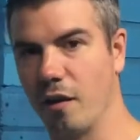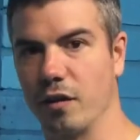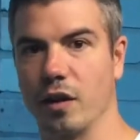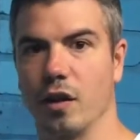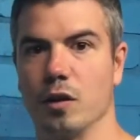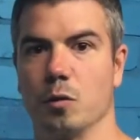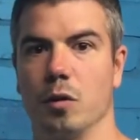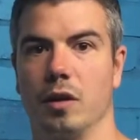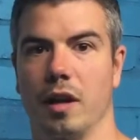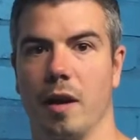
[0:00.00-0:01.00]
I think you guys
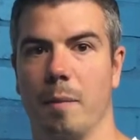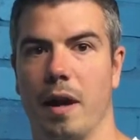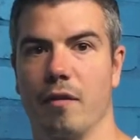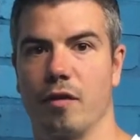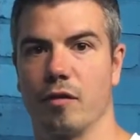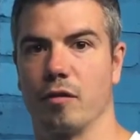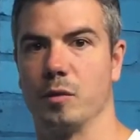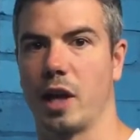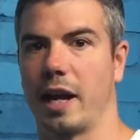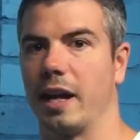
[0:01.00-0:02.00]
would benefit
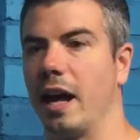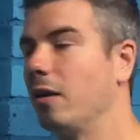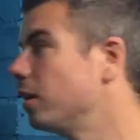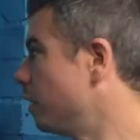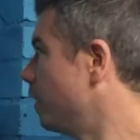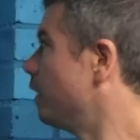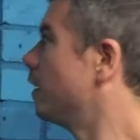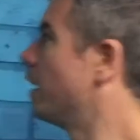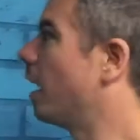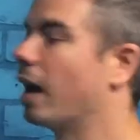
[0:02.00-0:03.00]
from checking out.
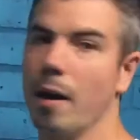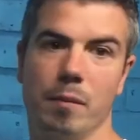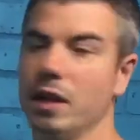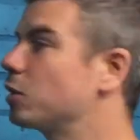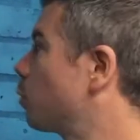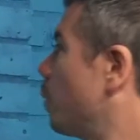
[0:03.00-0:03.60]
This is